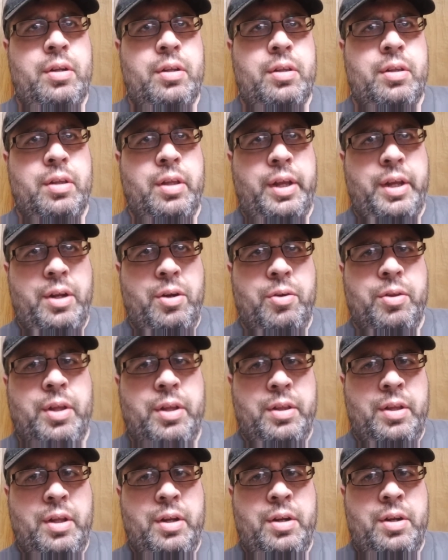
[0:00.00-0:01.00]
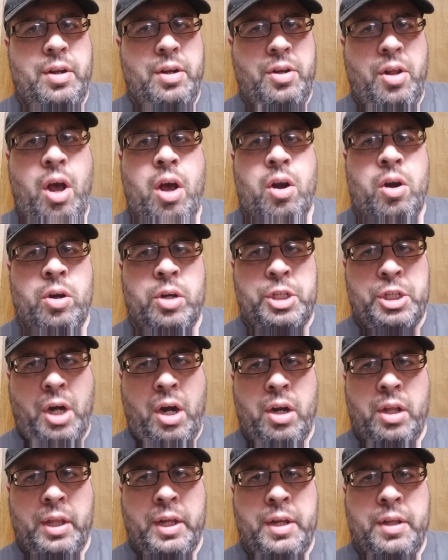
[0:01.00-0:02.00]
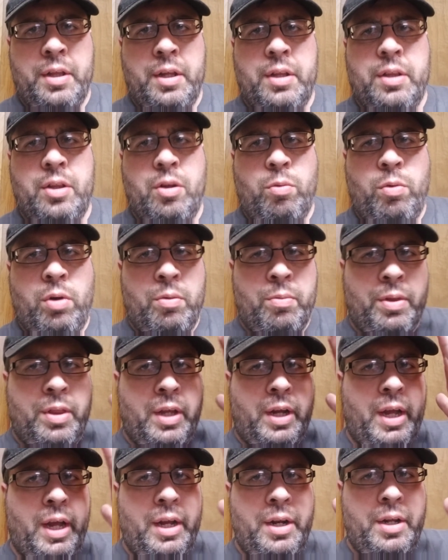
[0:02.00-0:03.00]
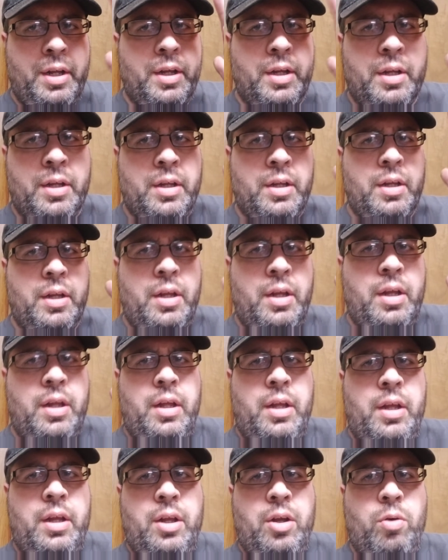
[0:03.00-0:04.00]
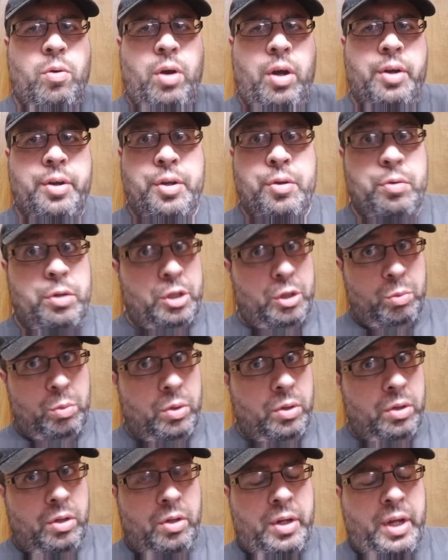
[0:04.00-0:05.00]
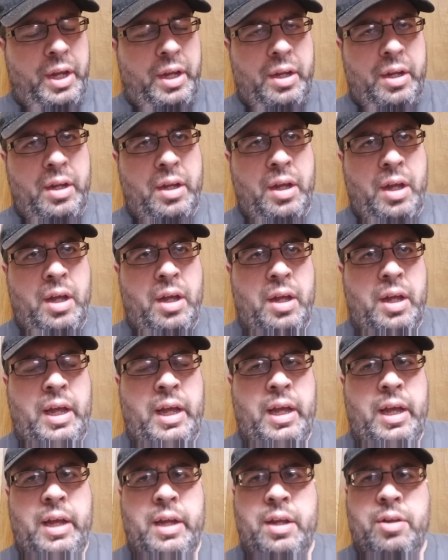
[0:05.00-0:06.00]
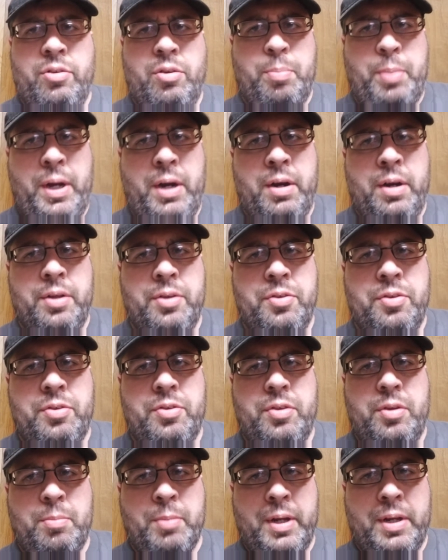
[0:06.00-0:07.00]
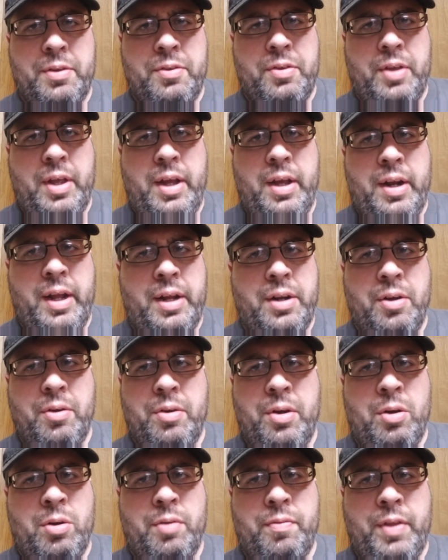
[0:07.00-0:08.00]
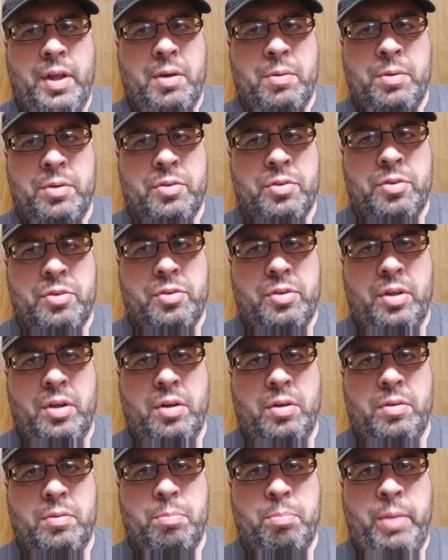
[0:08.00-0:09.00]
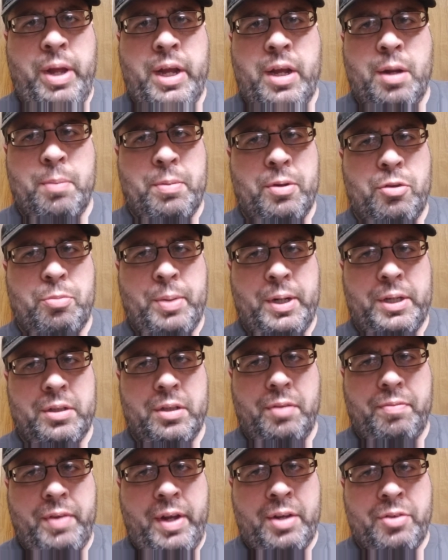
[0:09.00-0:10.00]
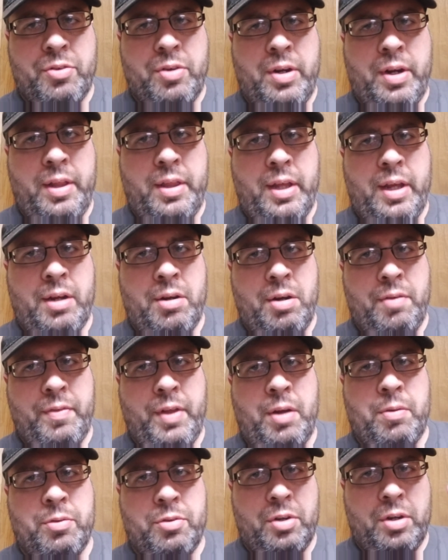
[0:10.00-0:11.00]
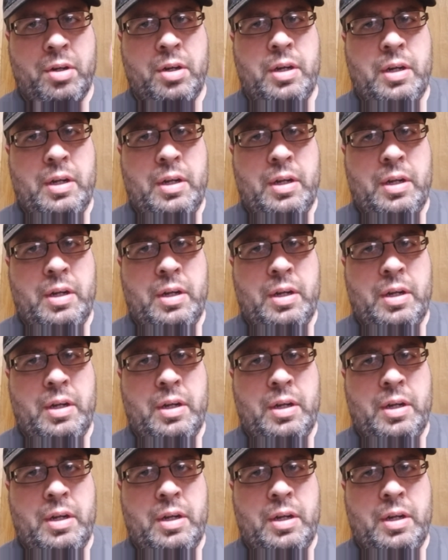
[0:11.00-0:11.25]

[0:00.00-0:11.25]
like, the daughter, Charlie, the one with the kind of, unusual looking, I guess, appearance, you might say. And I don't know if that was, makeup or special effects or anything, or if that was her